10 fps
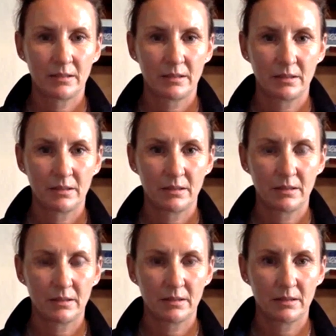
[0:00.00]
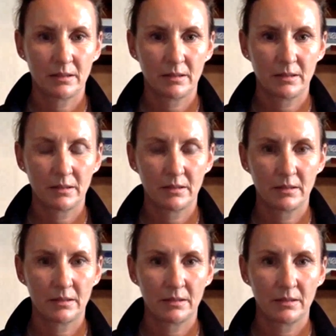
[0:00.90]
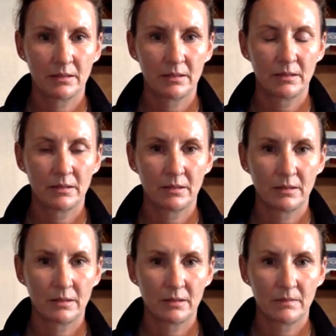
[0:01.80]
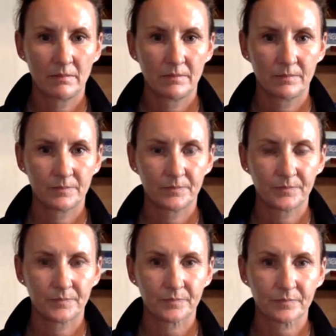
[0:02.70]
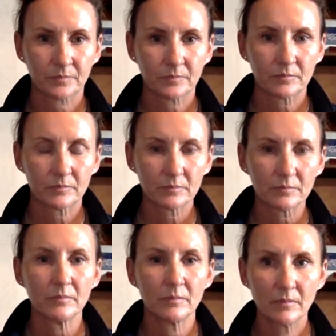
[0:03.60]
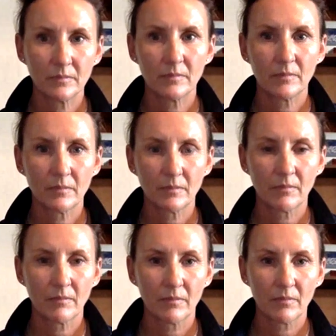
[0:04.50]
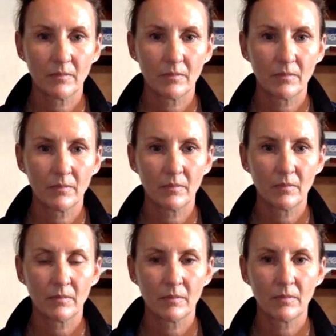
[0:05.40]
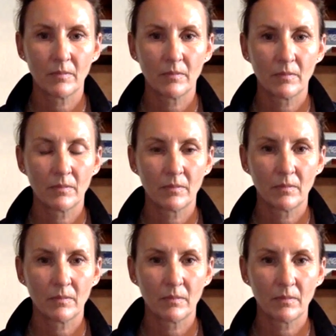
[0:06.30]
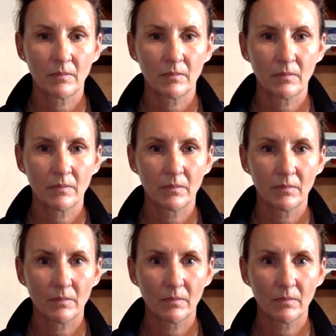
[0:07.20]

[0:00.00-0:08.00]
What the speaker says: This person isn't speaking.